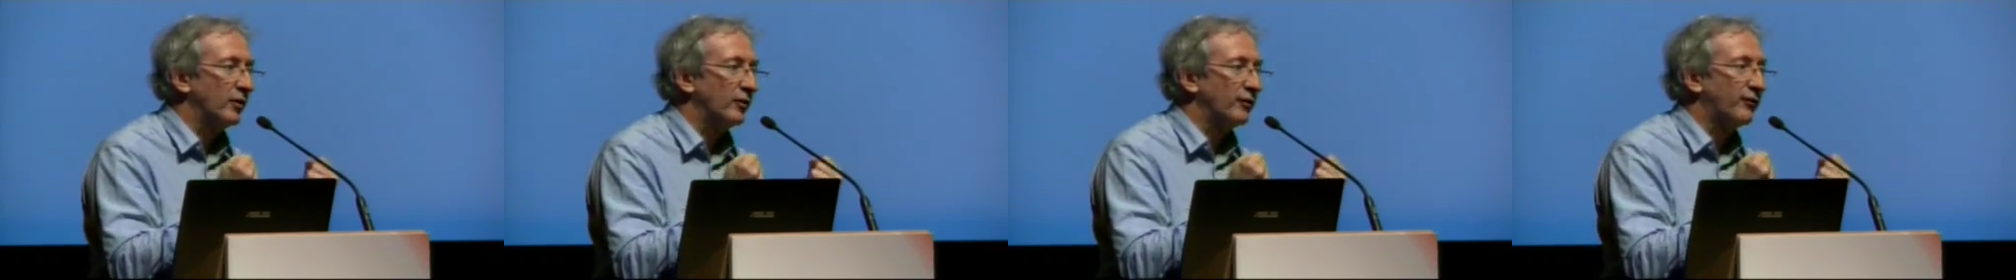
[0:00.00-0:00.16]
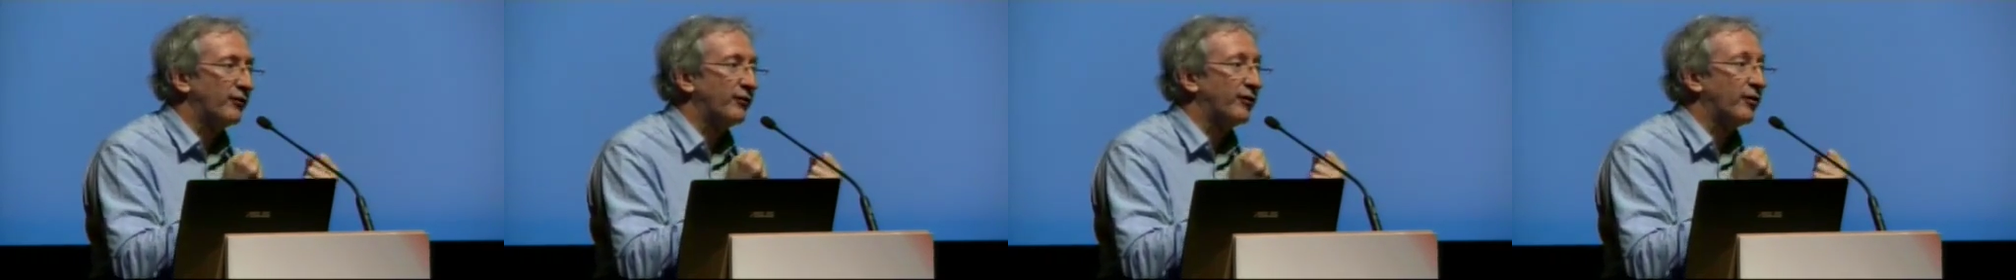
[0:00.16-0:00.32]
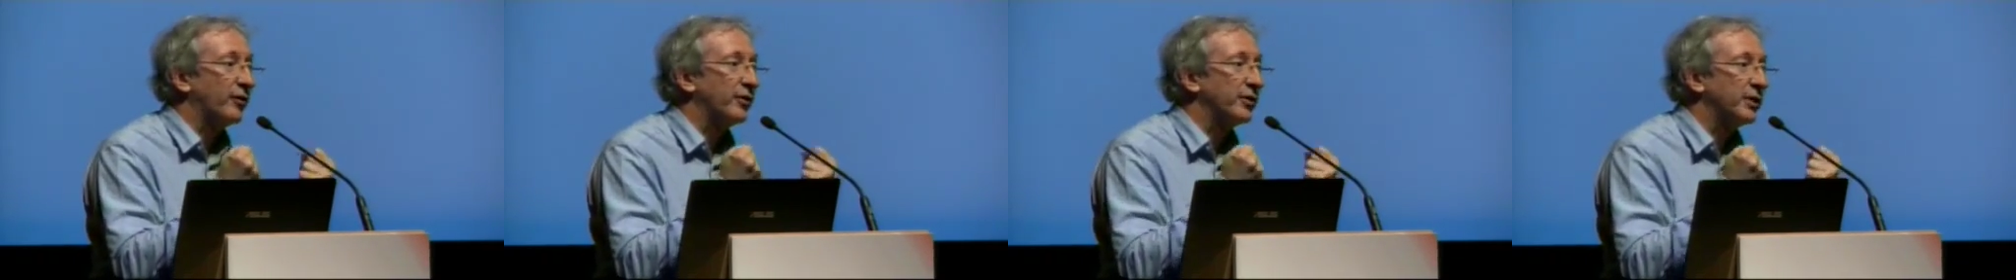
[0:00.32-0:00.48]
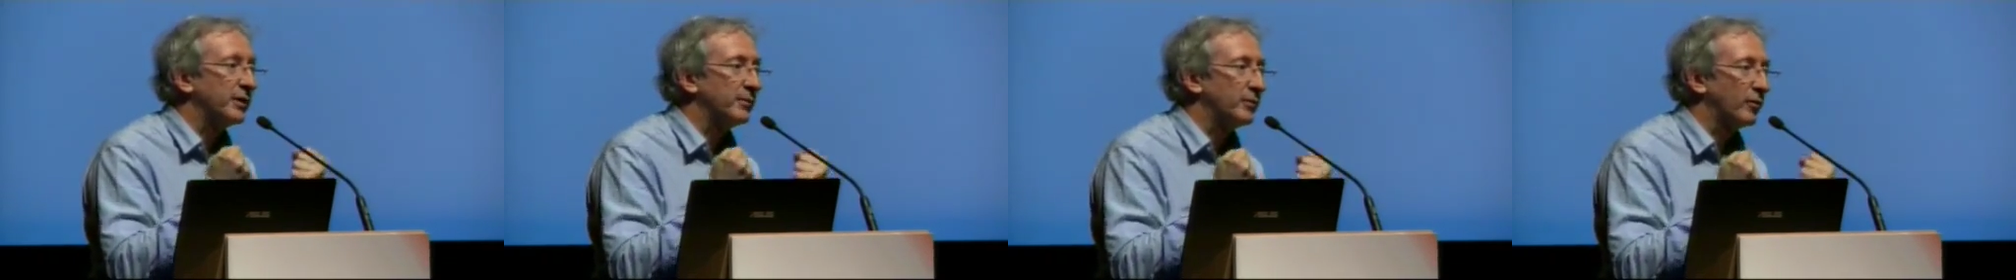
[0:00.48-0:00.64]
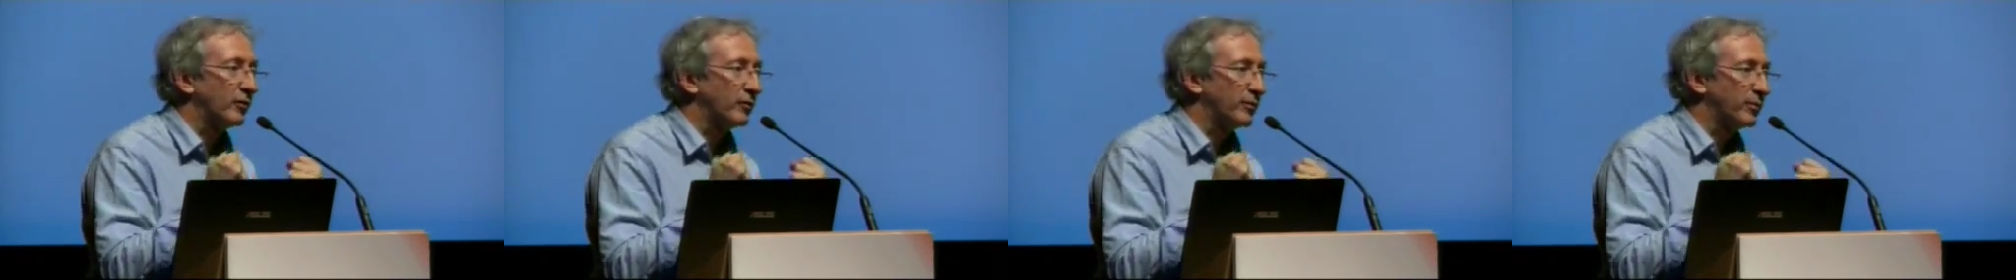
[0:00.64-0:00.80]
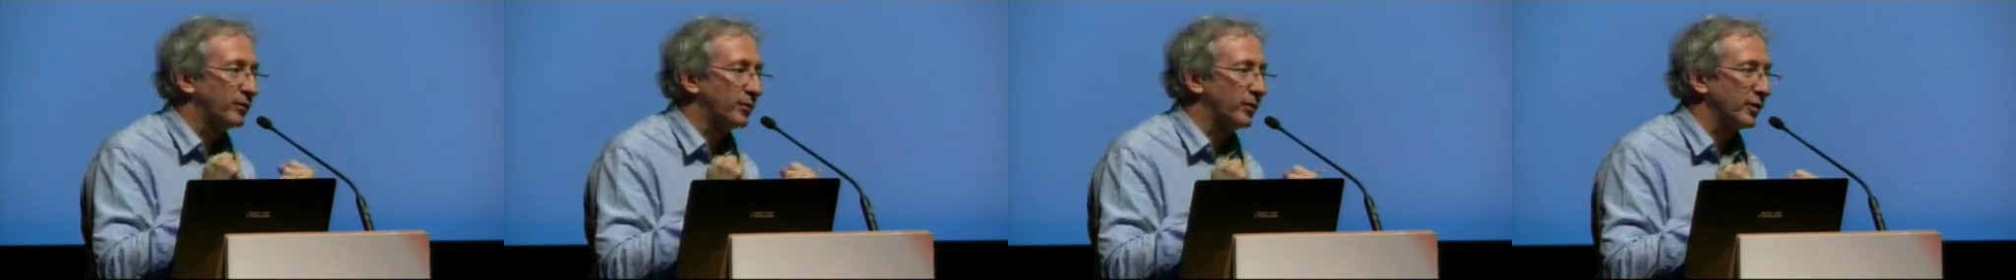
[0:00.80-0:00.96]

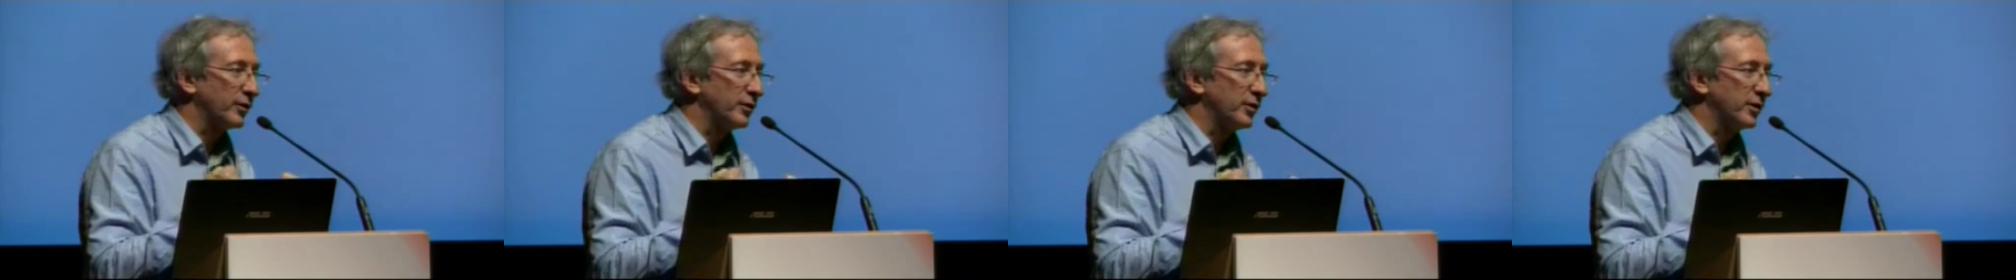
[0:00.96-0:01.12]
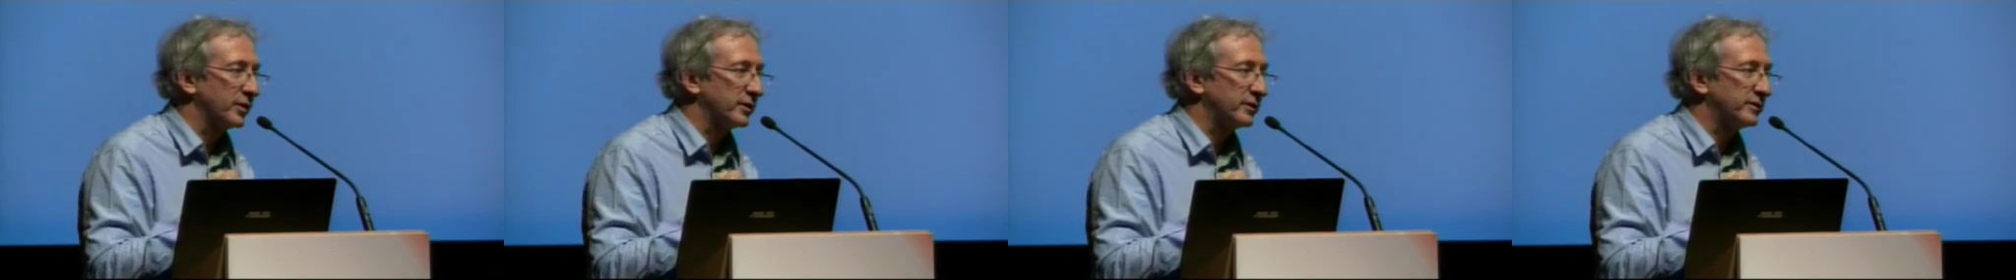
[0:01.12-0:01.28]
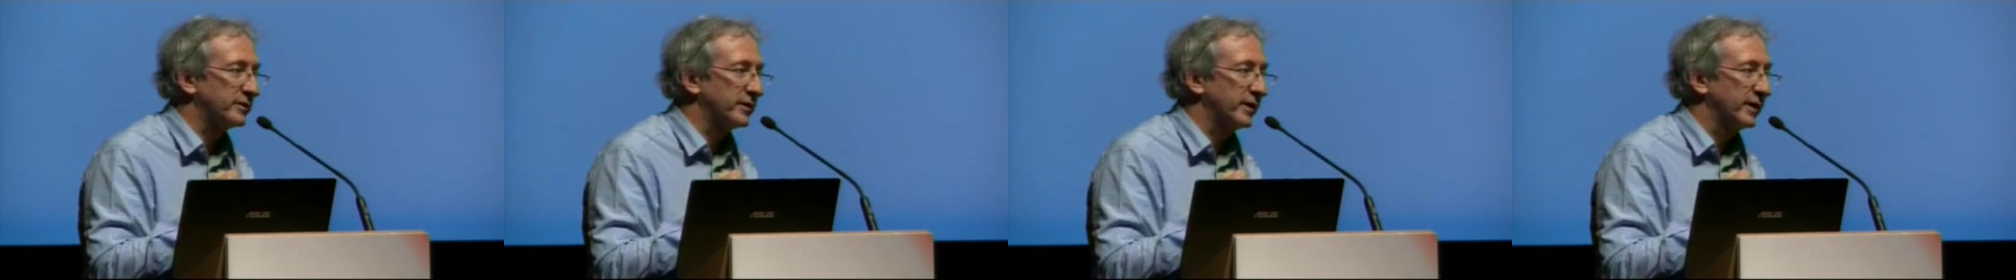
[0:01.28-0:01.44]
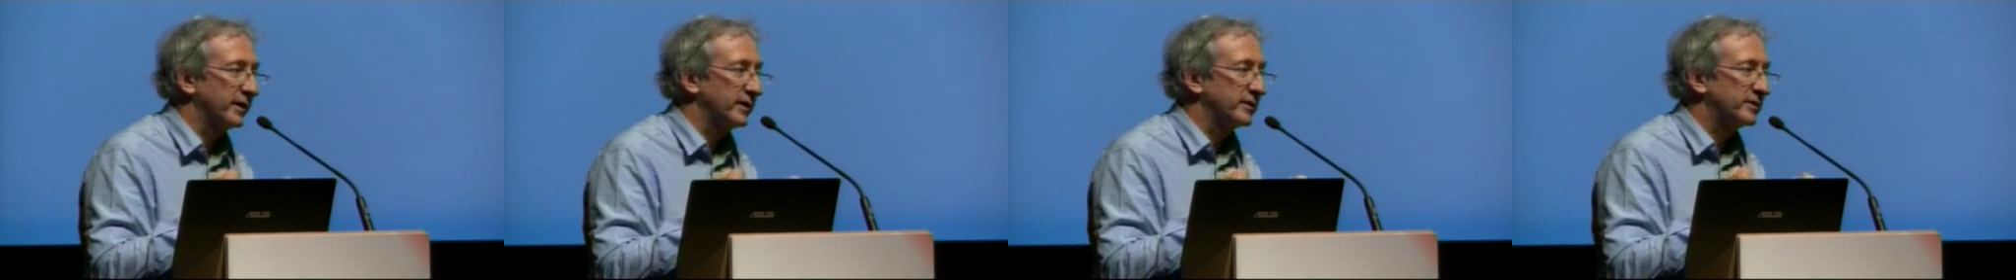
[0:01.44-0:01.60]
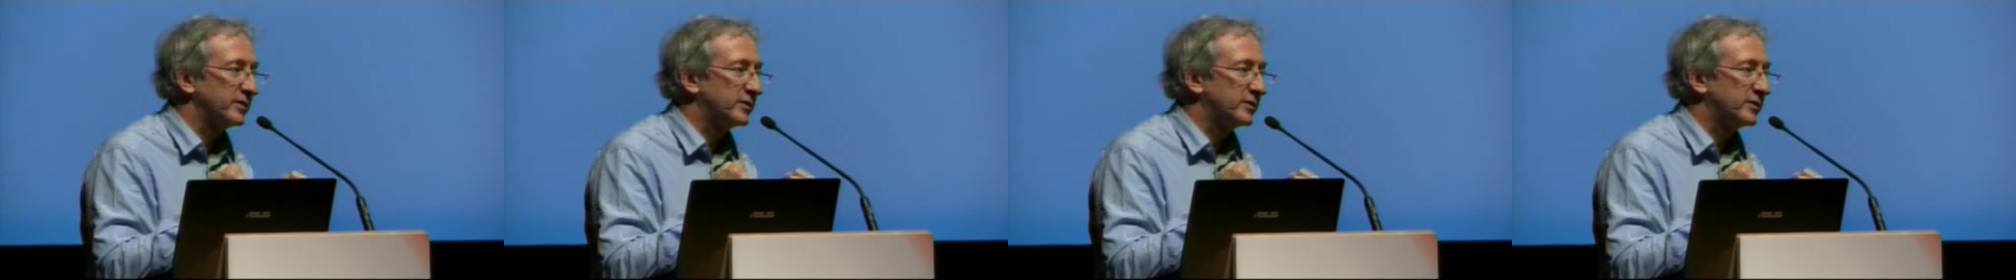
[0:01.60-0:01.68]
affordable product,